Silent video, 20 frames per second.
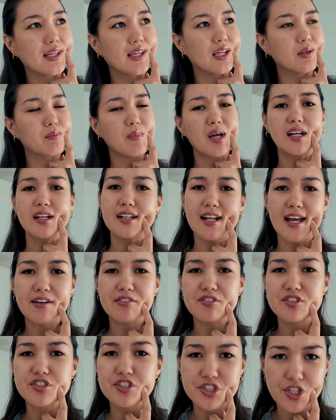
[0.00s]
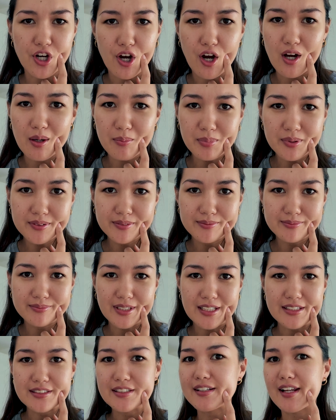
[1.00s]
am I gonna have a job
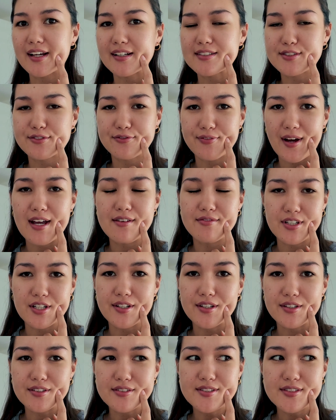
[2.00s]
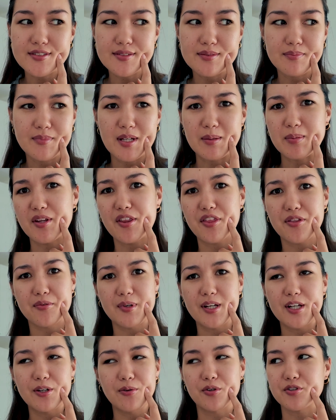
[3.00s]
in the next 5 years? Maybe
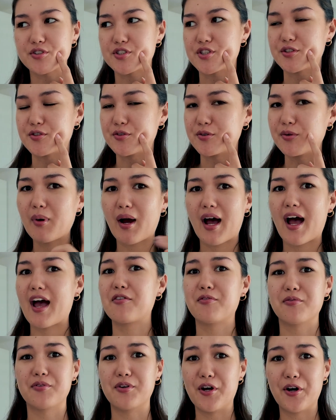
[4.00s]
3 or 2, I don't